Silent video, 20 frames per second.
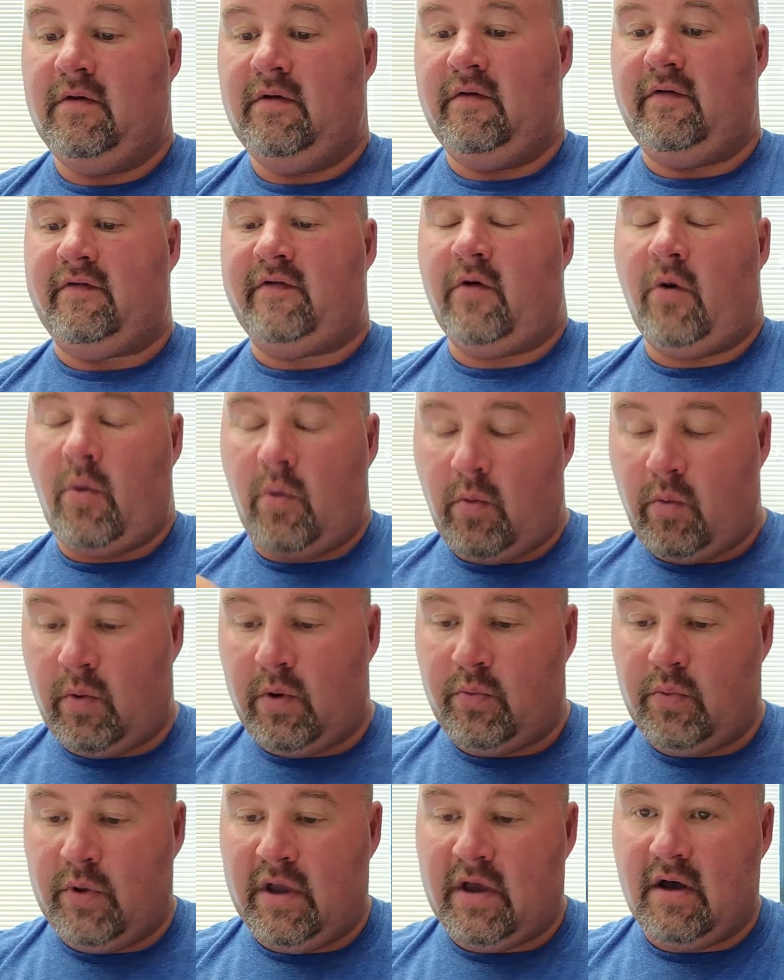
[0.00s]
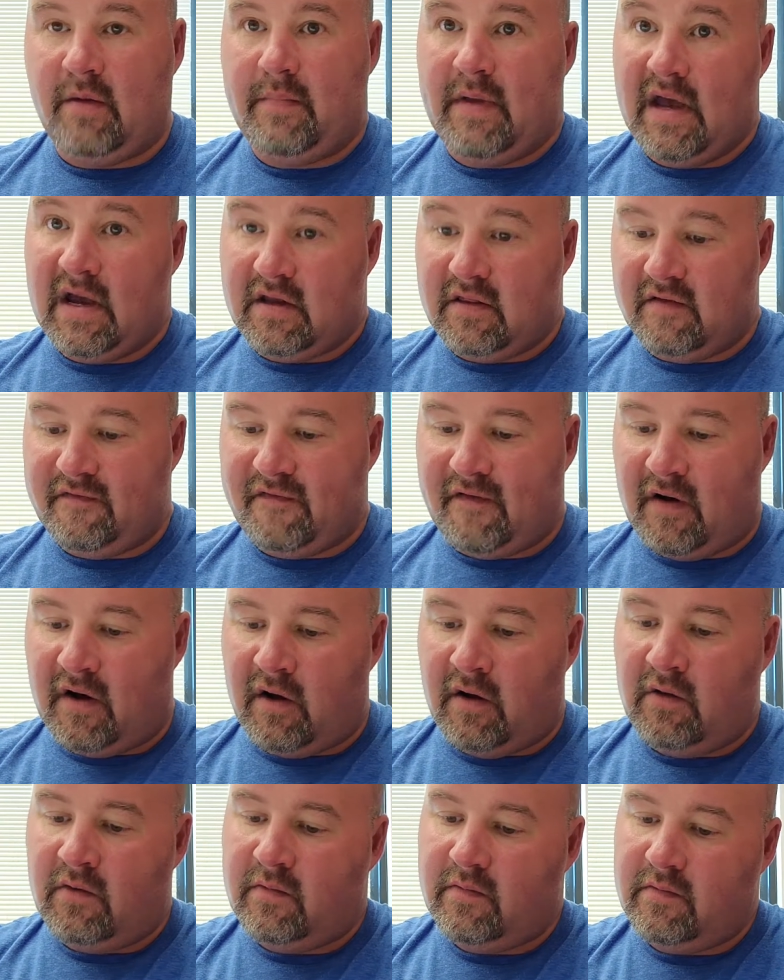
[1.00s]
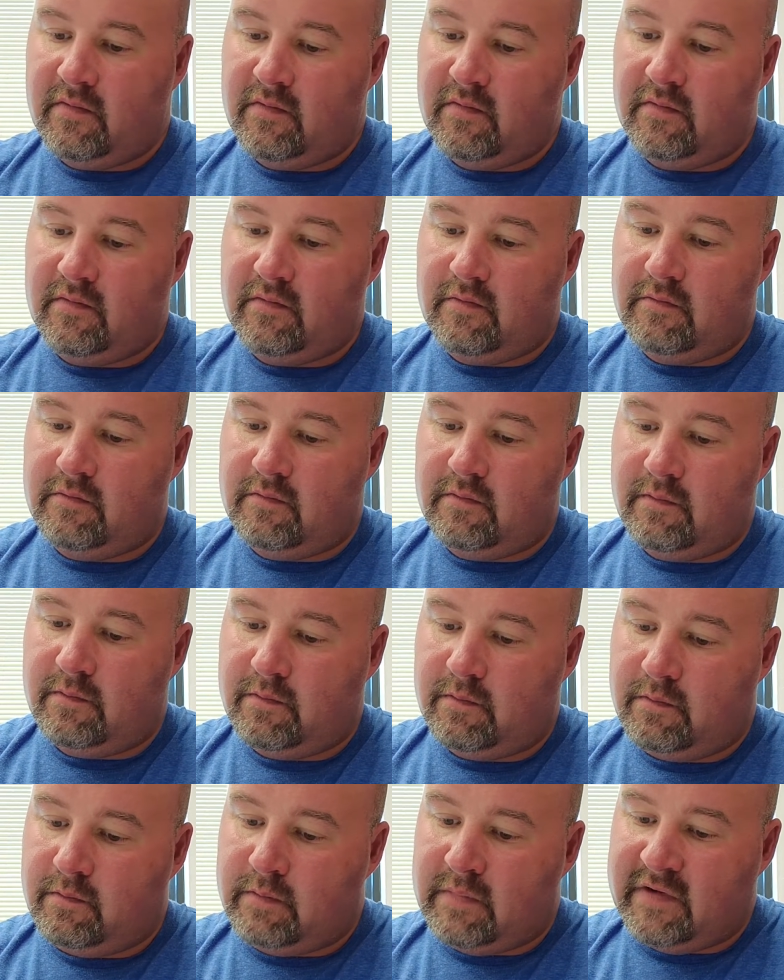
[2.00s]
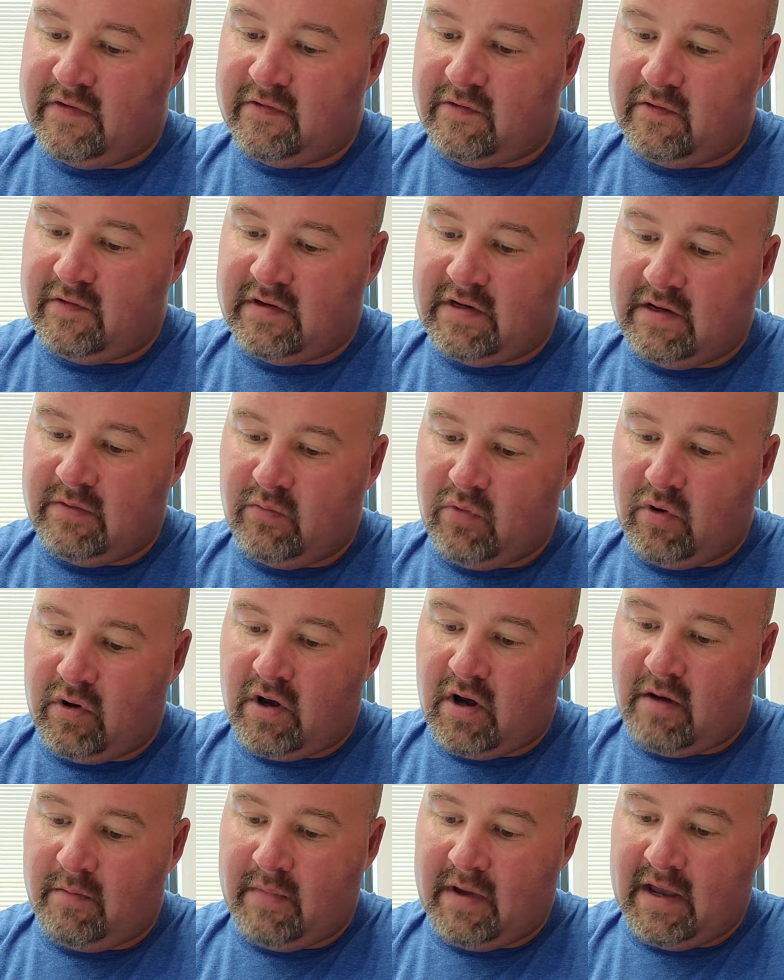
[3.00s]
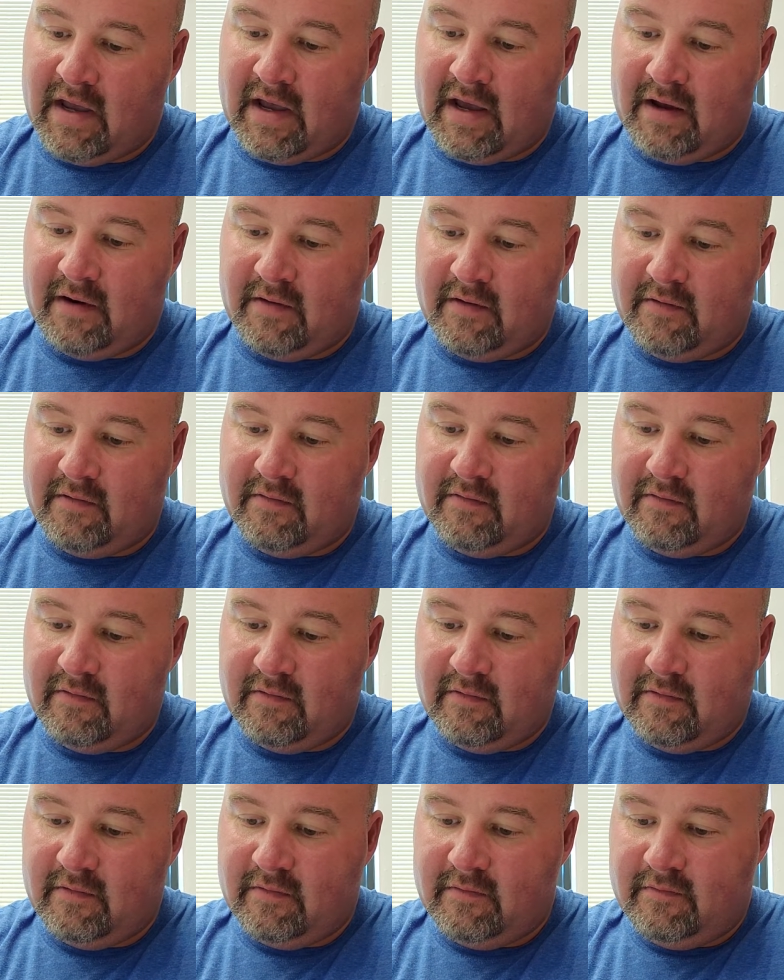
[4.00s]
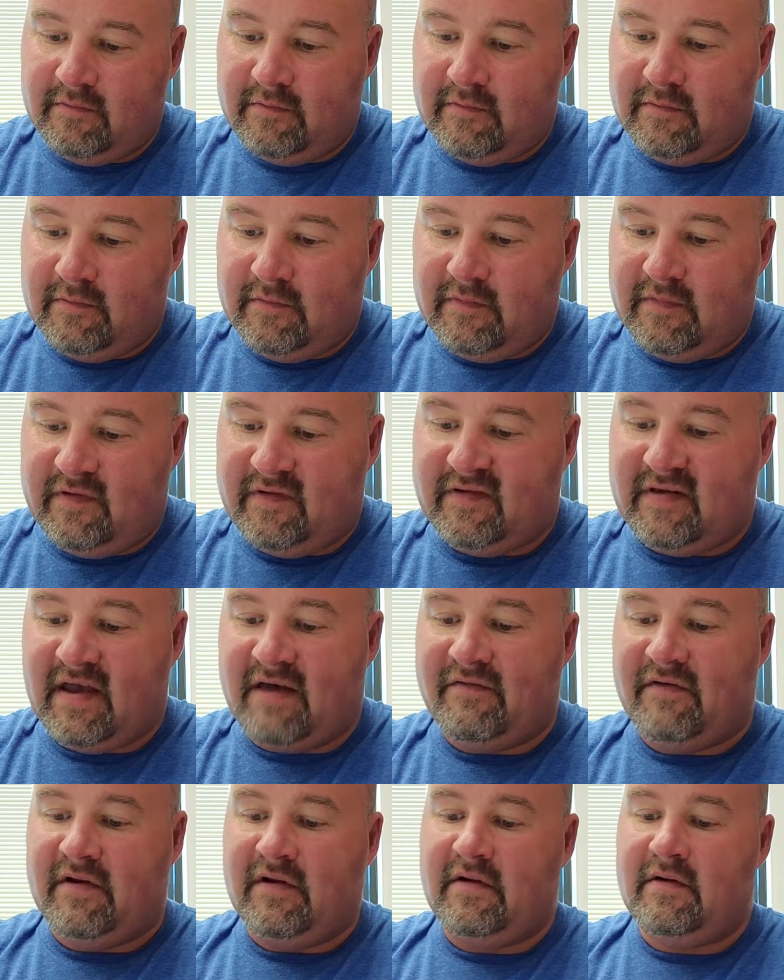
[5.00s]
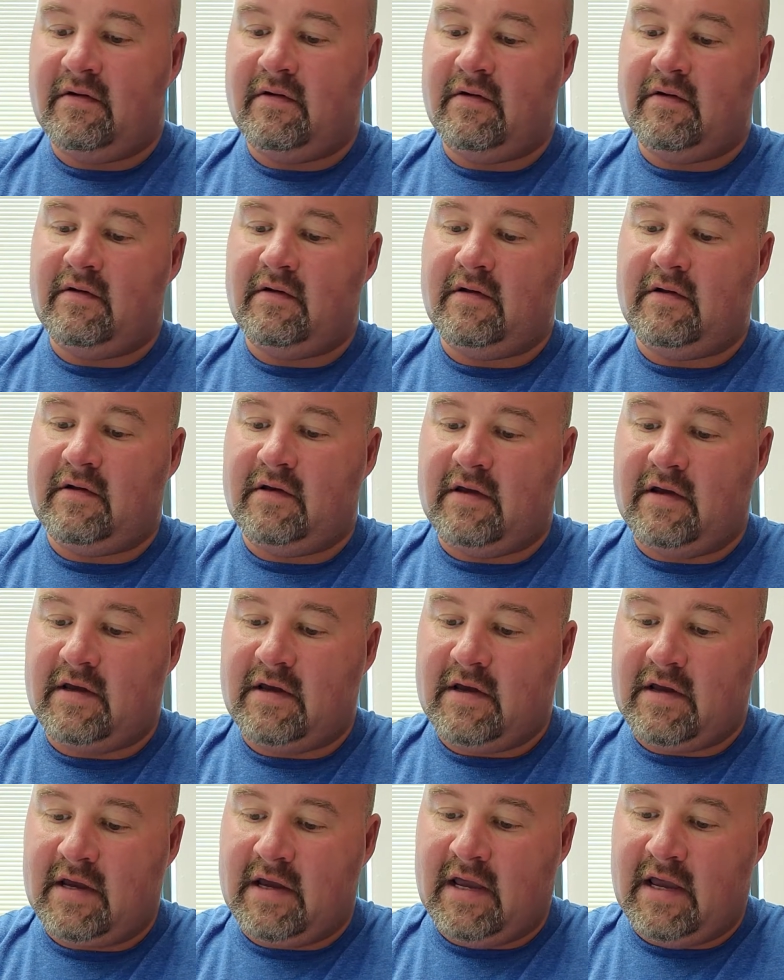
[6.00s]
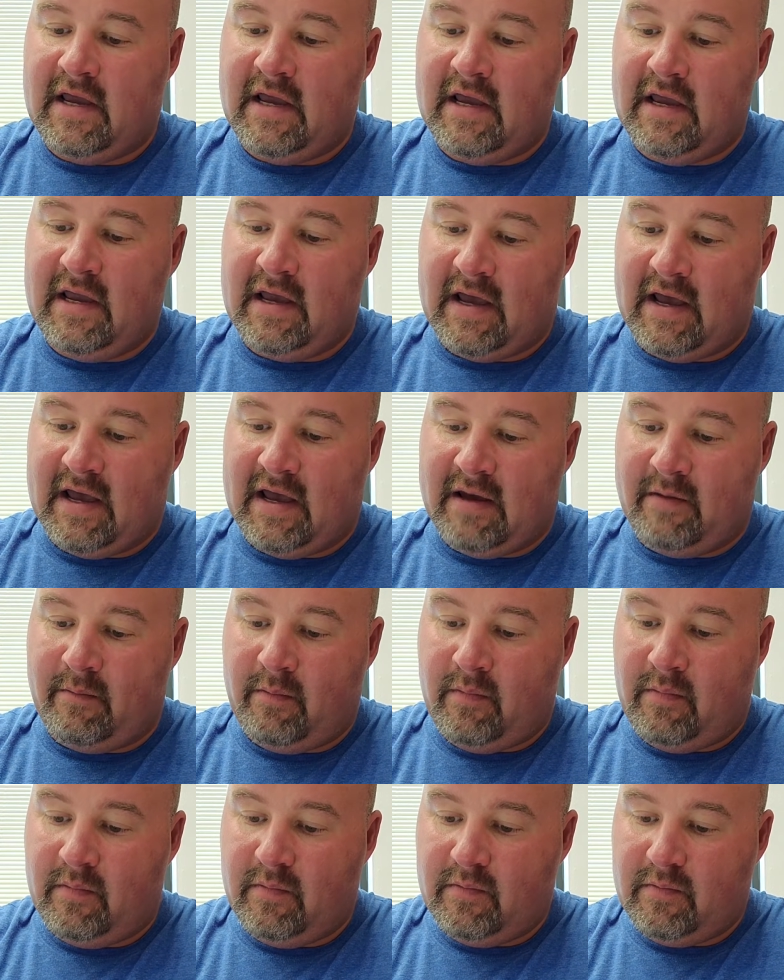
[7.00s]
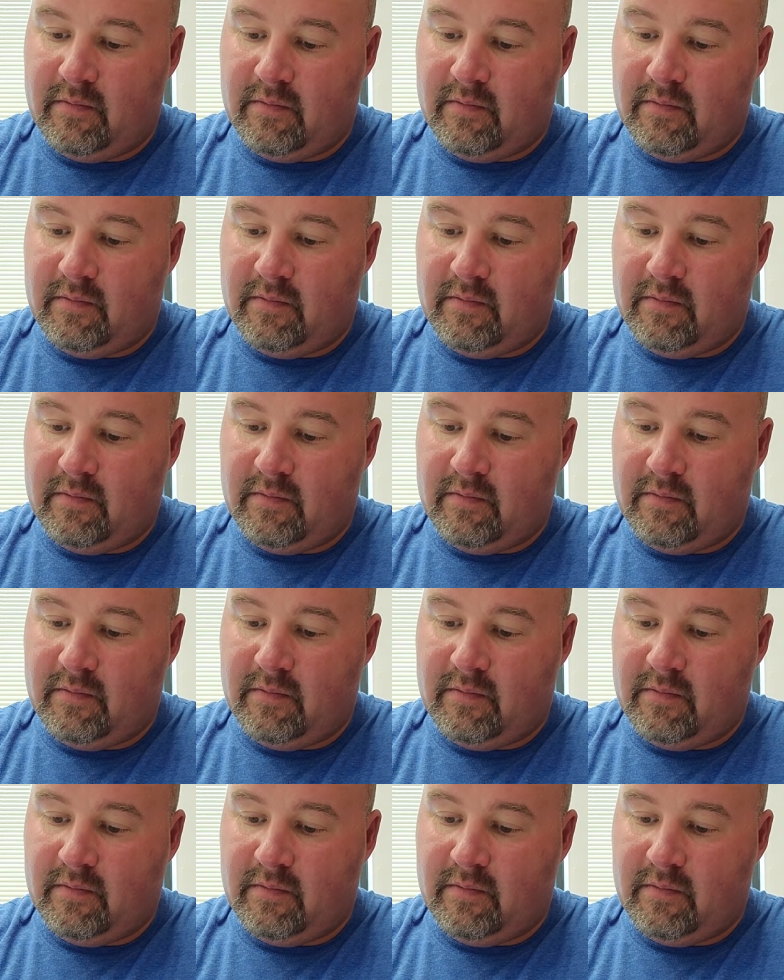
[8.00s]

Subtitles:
So when we come back in the fall, Mr. Tim will come at 7 a.m.